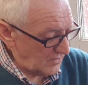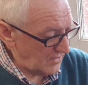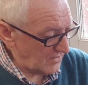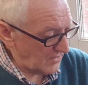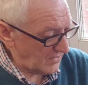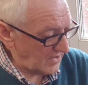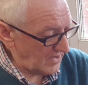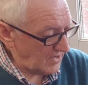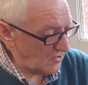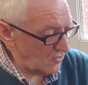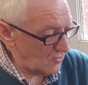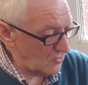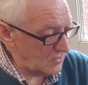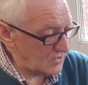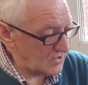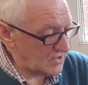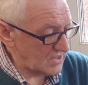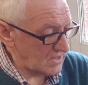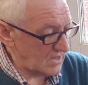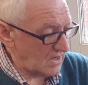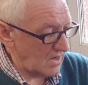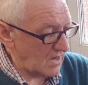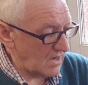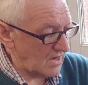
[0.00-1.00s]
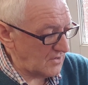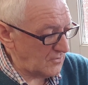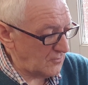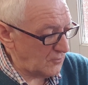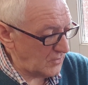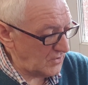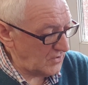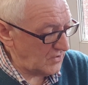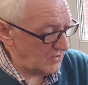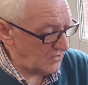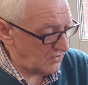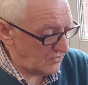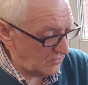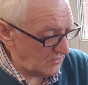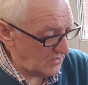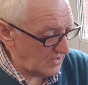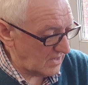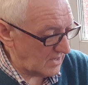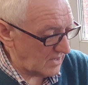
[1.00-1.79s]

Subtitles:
the Ricos, and when you do